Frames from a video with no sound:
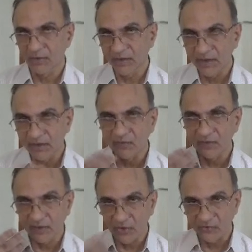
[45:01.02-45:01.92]
Indians
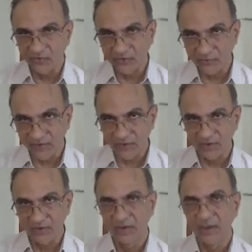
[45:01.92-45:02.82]
are not 6 feet
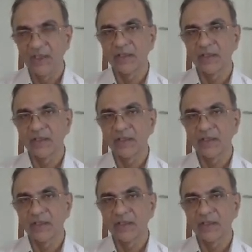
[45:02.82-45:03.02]
tall.